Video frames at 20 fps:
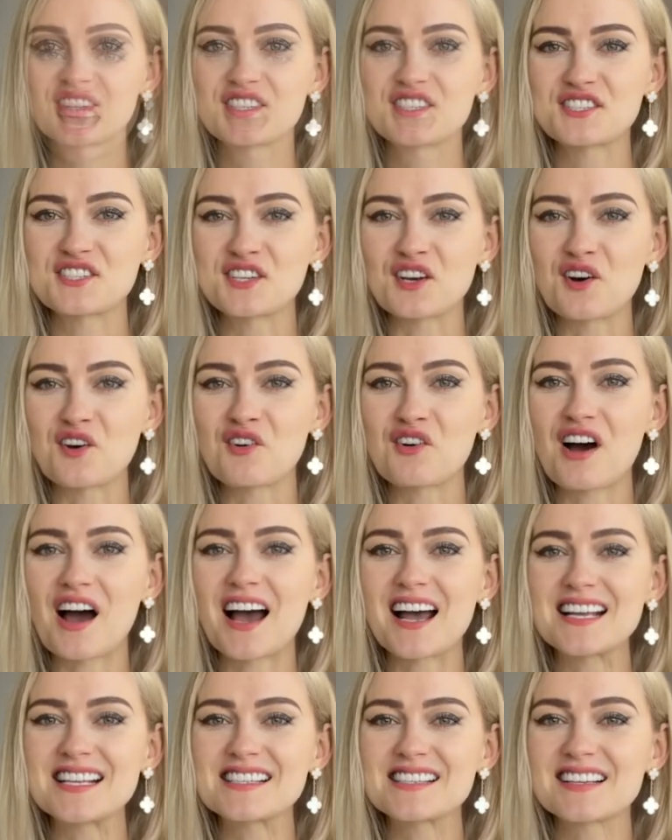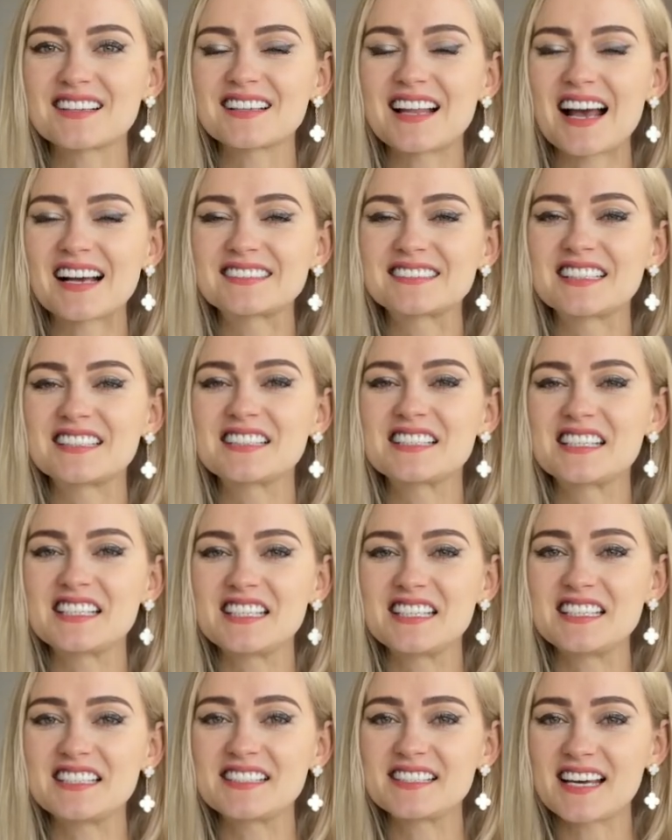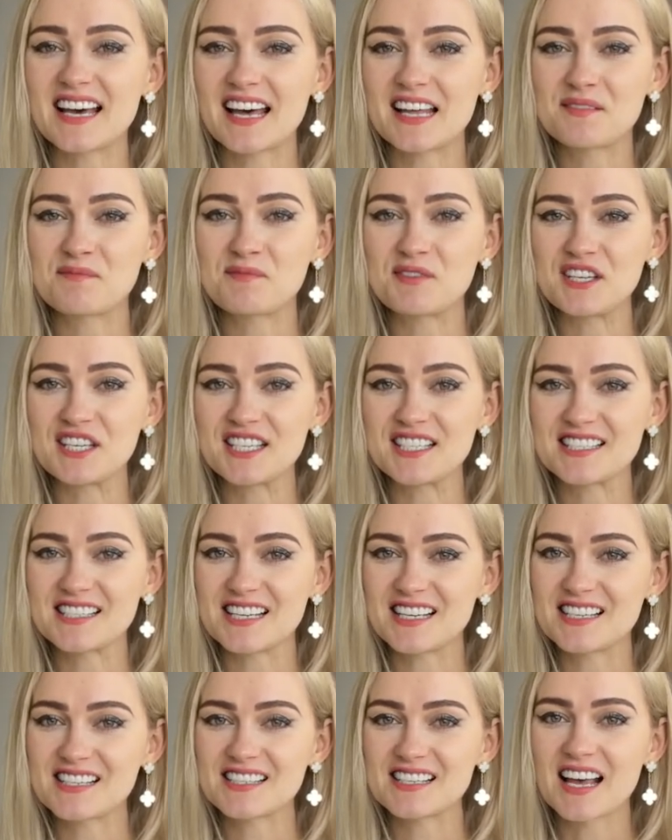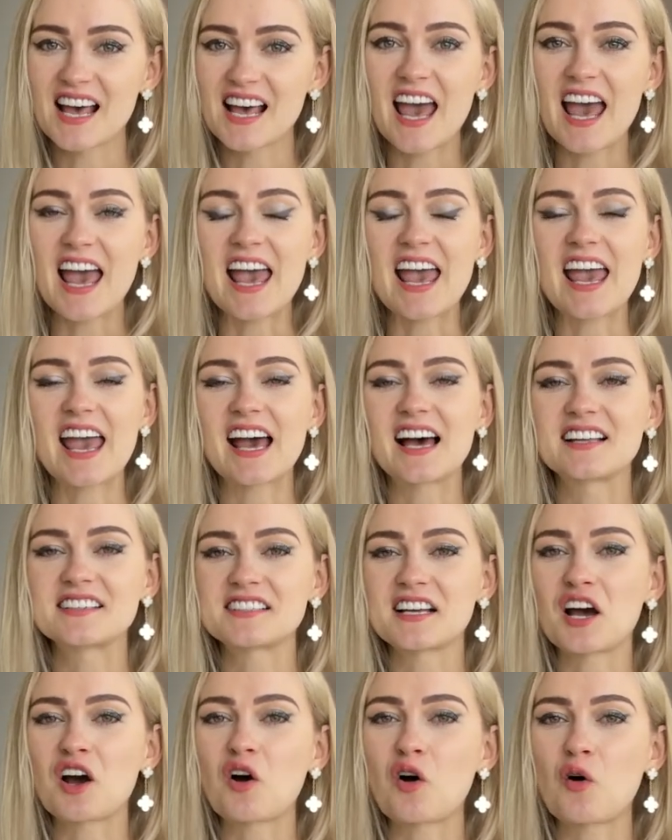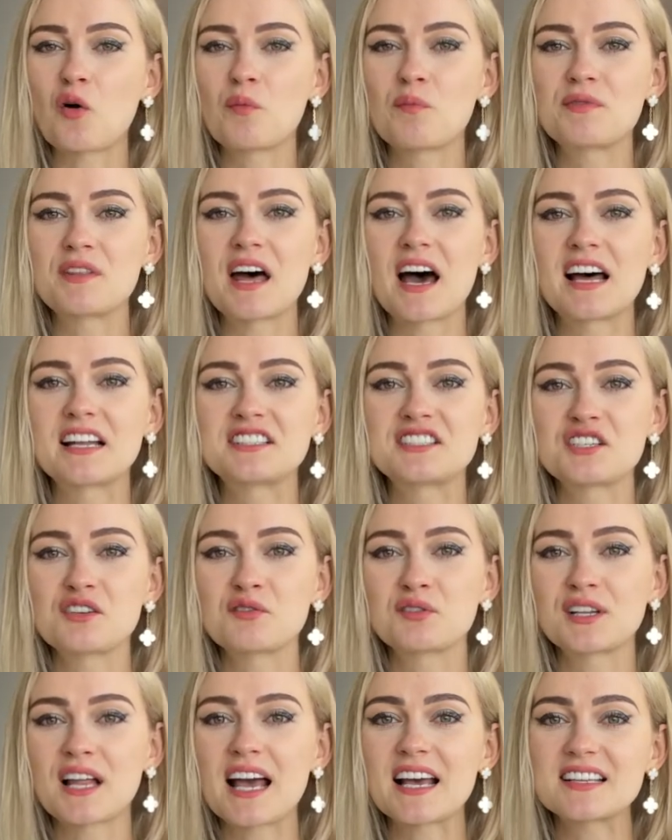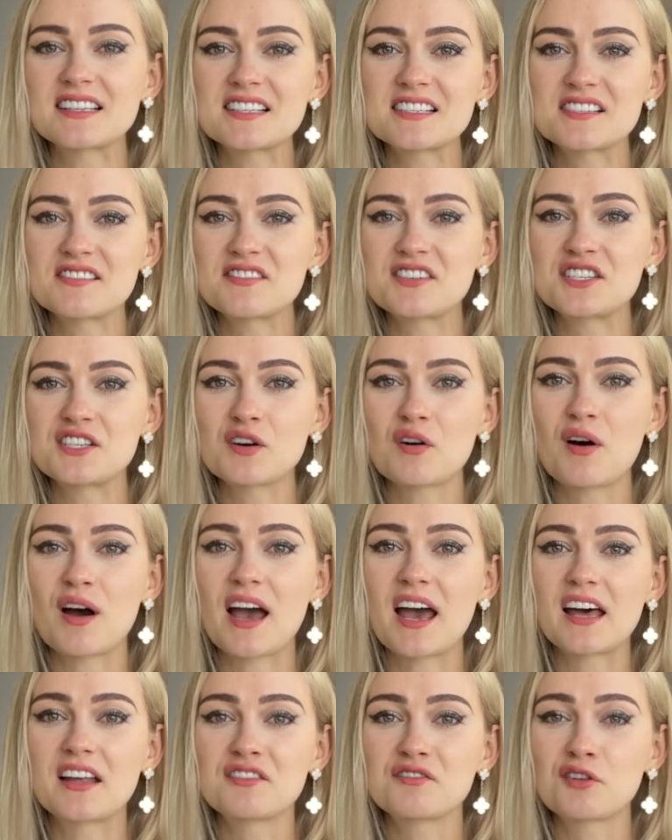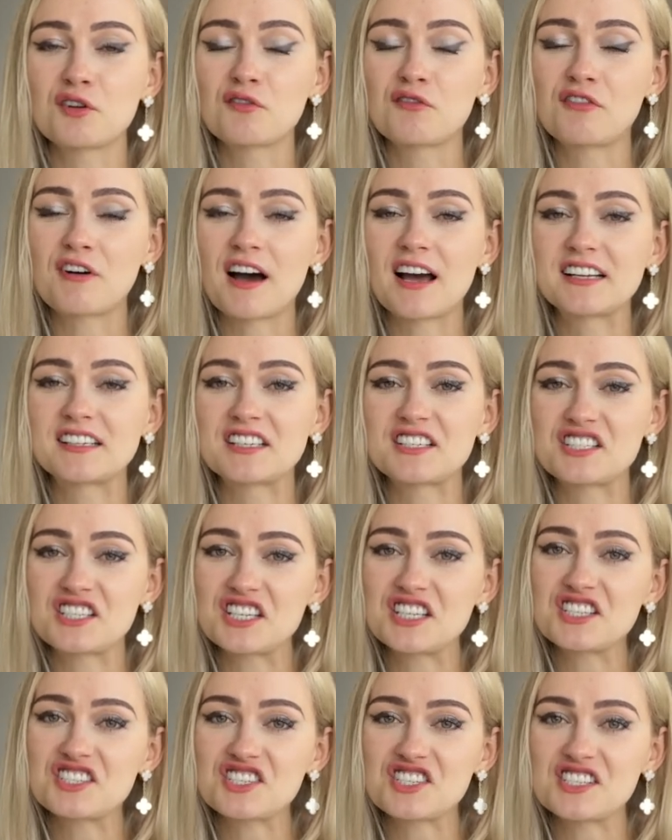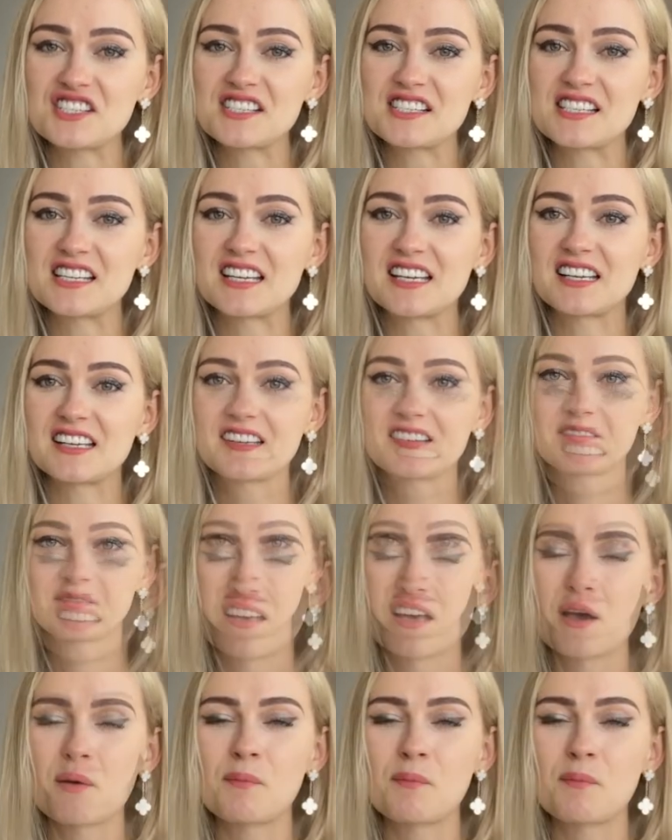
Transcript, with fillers: So I selected key ten pieces, and I hope that you like this video and will find it interesting.